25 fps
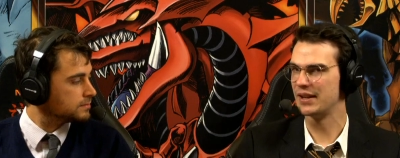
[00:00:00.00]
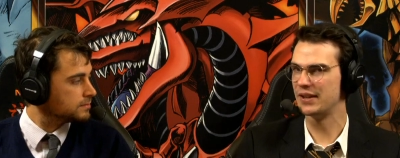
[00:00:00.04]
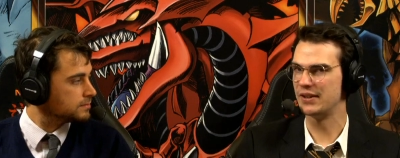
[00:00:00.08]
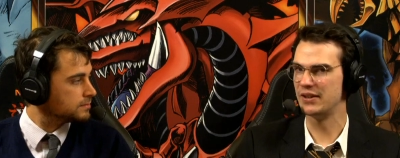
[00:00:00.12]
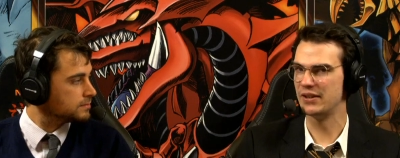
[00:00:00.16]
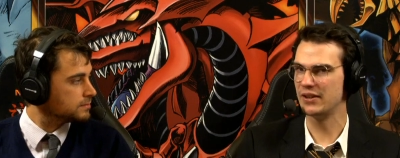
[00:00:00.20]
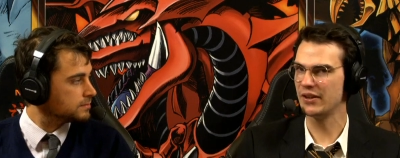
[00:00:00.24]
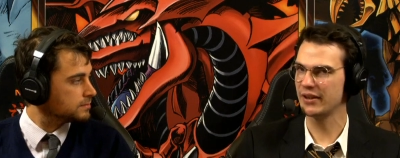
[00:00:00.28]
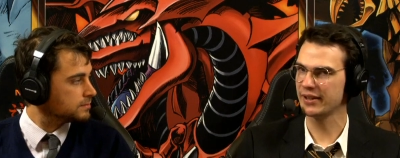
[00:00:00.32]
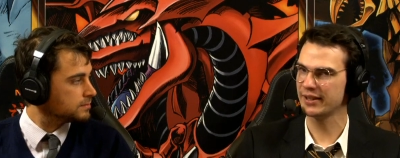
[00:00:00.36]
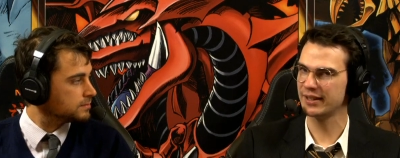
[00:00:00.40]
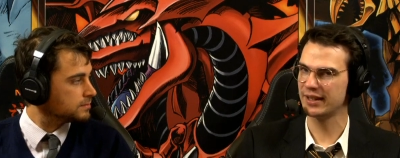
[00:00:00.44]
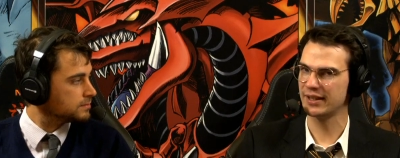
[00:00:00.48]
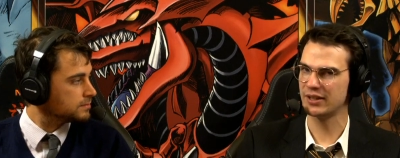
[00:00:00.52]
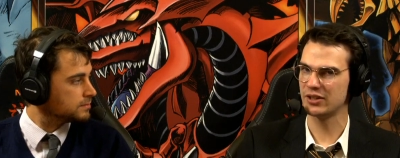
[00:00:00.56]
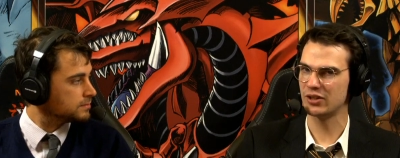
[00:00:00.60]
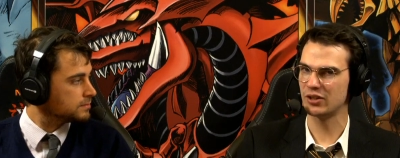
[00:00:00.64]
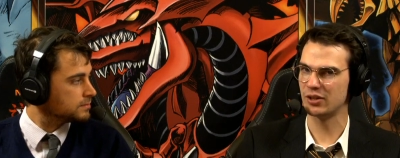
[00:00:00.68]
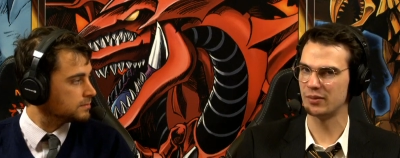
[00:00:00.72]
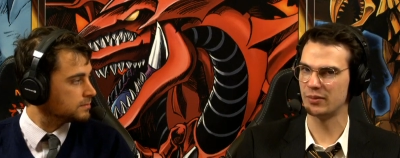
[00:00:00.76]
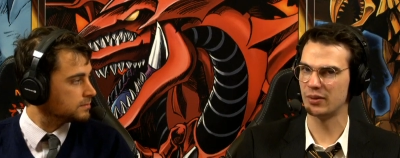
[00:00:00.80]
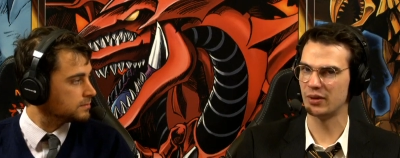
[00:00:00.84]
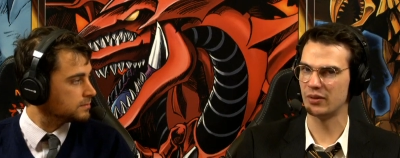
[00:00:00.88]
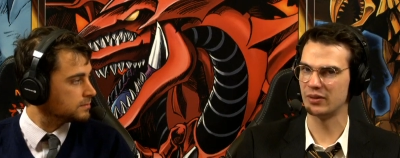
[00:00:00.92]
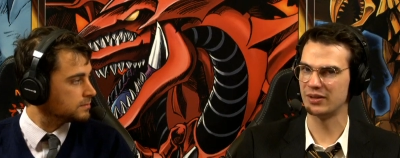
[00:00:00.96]
Speaker 1: not let
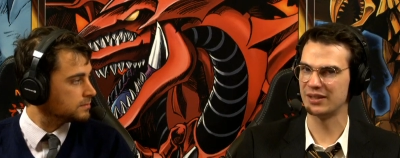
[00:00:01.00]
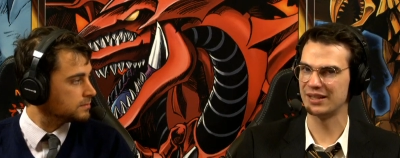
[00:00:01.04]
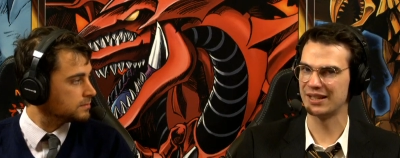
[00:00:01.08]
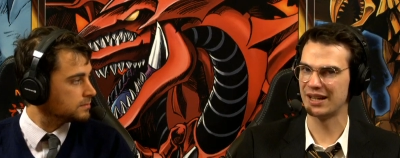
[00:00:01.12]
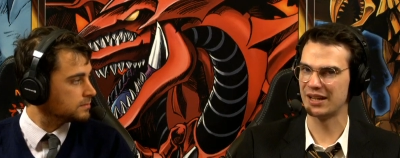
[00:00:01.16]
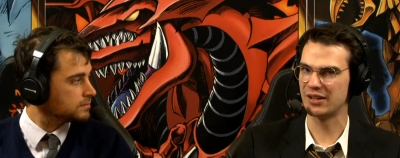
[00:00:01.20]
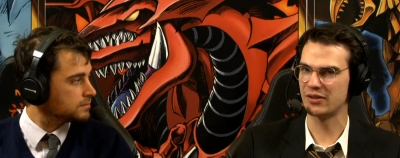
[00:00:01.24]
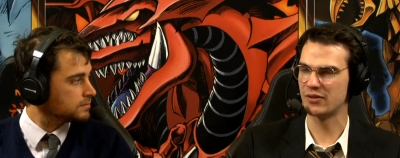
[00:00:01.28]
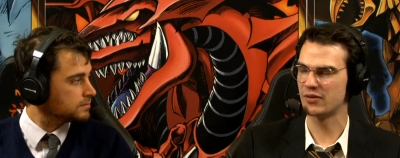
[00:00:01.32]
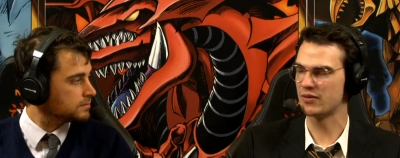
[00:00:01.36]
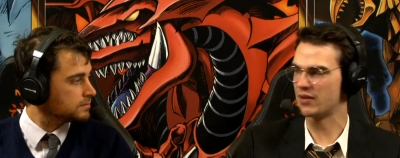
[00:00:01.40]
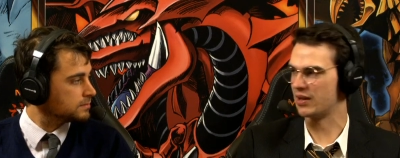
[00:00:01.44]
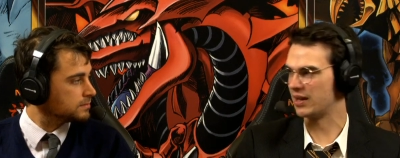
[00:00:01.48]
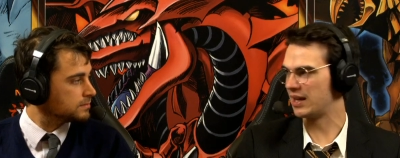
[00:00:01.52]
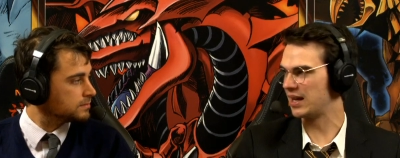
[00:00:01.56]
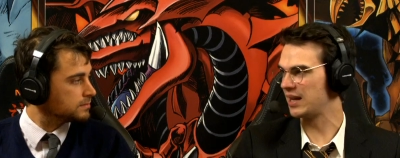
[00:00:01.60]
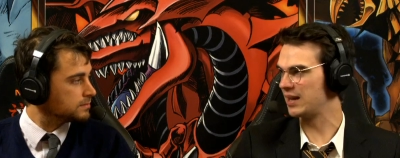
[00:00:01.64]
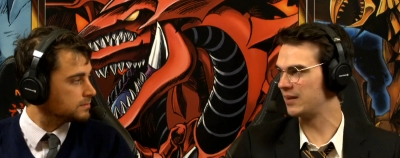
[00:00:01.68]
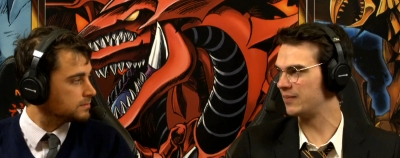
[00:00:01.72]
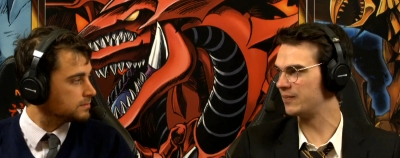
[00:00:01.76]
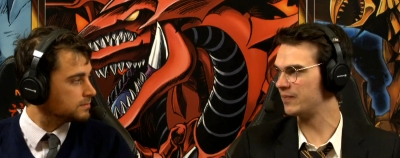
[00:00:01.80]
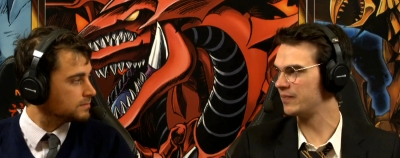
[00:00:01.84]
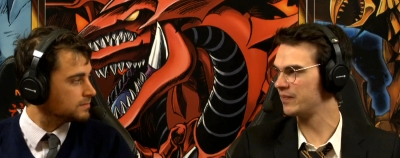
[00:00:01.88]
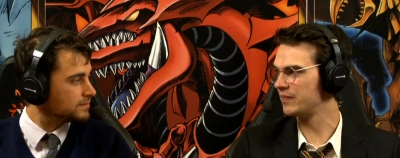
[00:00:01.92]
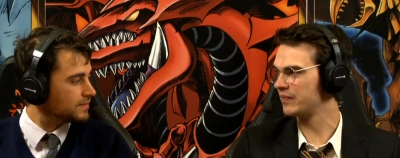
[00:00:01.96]
your opponent enter the
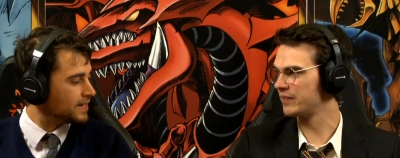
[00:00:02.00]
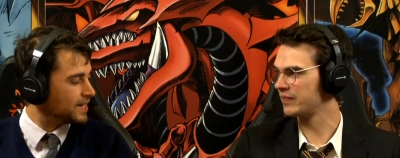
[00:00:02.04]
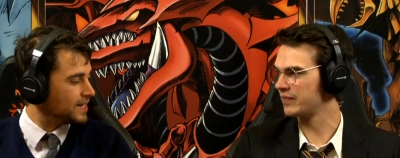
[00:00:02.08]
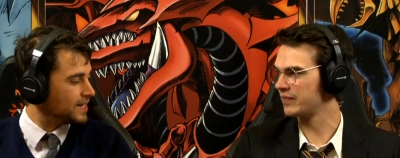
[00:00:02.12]
game.